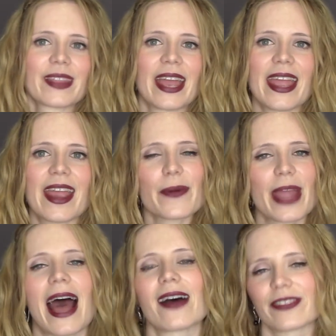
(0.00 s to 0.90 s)
here we
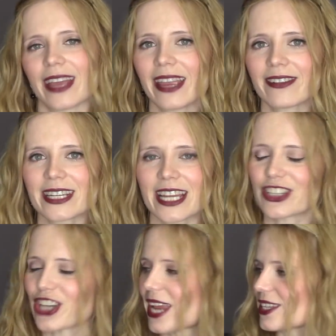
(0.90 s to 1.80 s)
have Ingrid
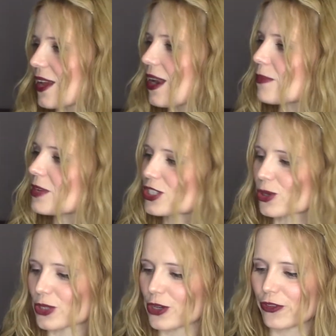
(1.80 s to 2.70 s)
and Jane. So let me
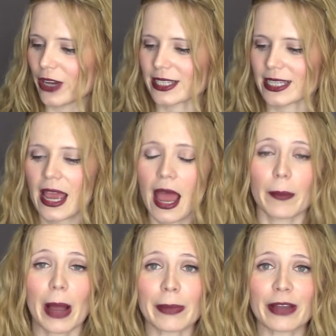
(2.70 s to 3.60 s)
talk to you first
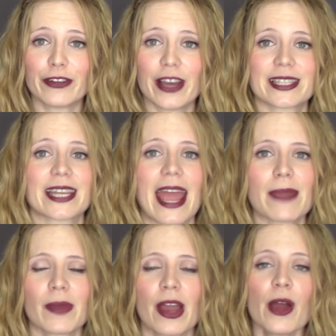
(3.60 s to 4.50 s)
about my first
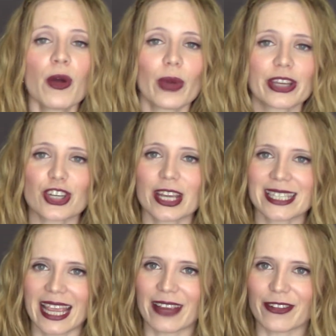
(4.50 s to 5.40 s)
name, which
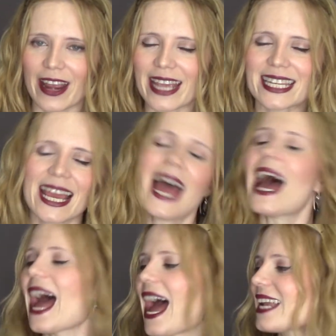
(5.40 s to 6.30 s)
is Ingrid.
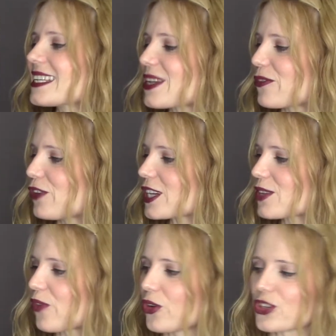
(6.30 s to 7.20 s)
And
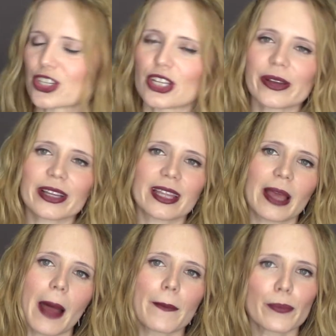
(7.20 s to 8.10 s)
first of all, just look at
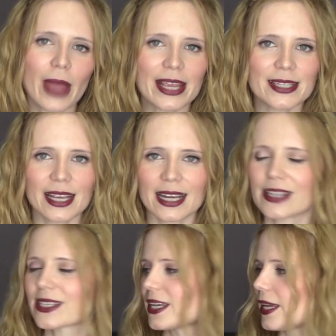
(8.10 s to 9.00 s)
the amazingly
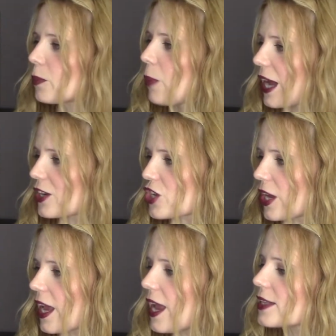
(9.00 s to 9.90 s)
sleek
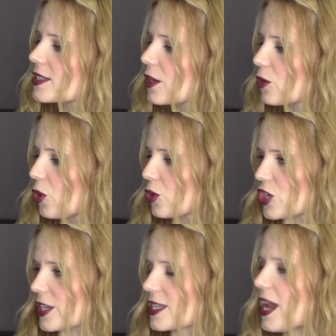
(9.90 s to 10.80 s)
packaging. It's
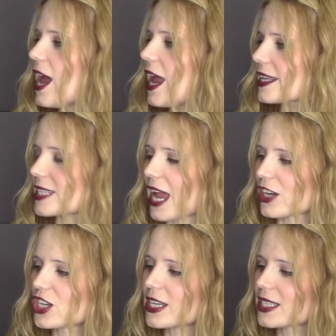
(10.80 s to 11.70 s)
gorgeous. It's
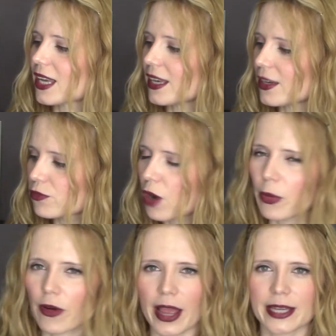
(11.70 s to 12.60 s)
actually slightly
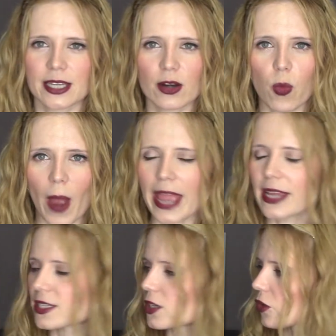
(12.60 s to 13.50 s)
rubberized in a way.
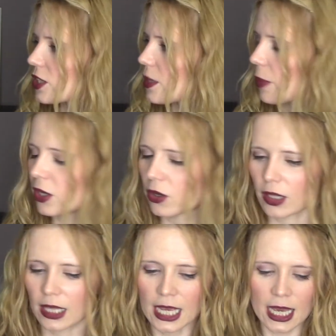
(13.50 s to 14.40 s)
It's not the
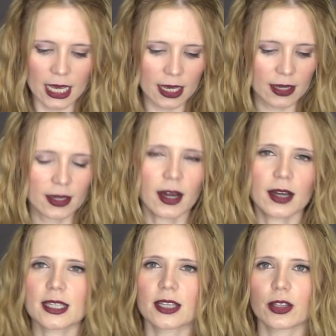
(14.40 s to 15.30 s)
typical uh,
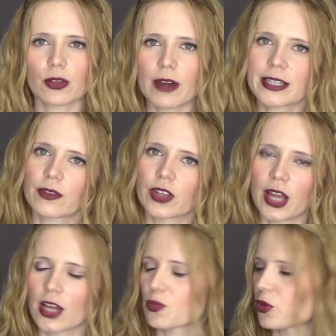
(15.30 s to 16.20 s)
carton that the rest of the
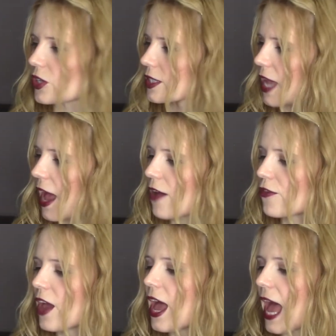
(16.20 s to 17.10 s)
NARS products
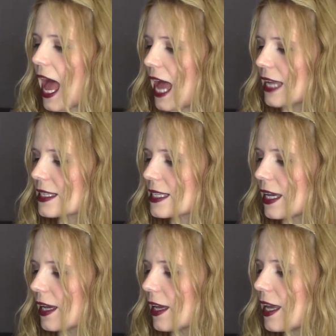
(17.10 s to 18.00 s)
have. And
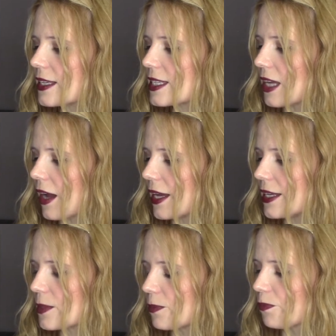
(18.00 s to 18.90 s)
uh,
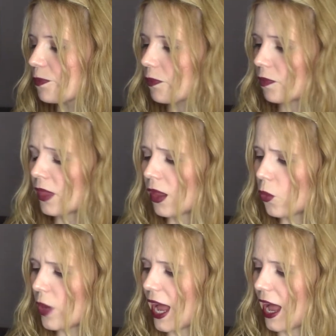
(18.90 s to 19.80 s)
inside,
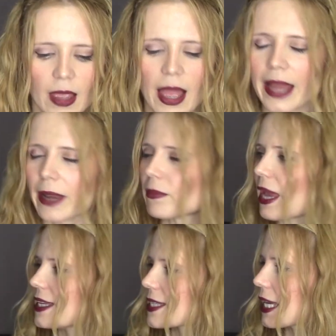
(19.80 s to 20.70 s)
we have an
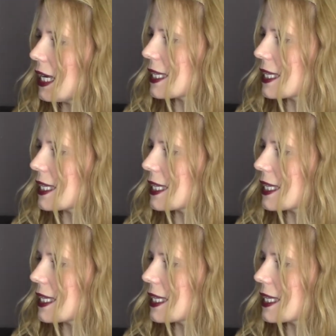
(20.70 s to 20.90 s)
amazingly